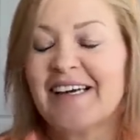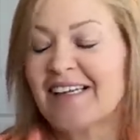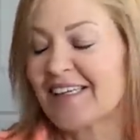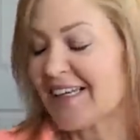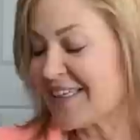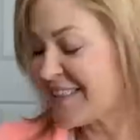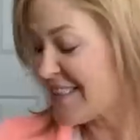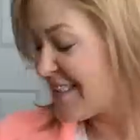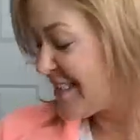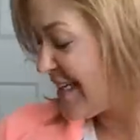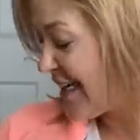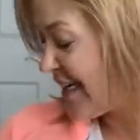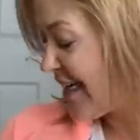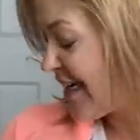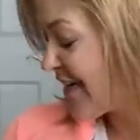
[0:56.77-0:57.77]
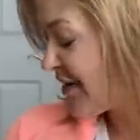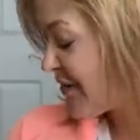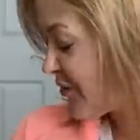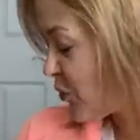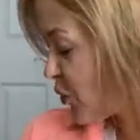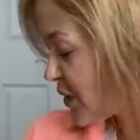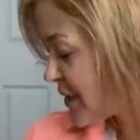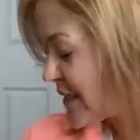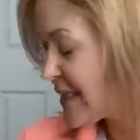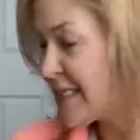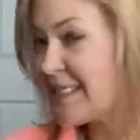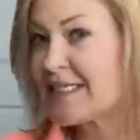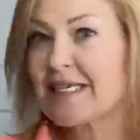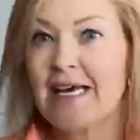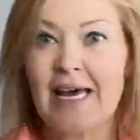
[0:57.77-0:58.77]
Let's see, for
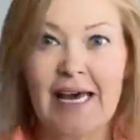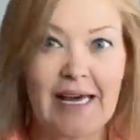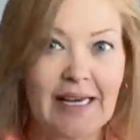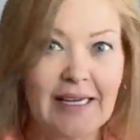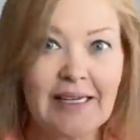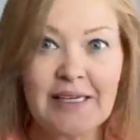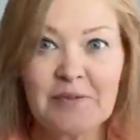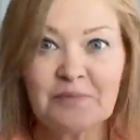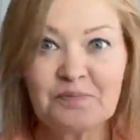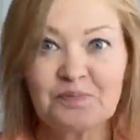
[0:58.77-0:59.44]
today,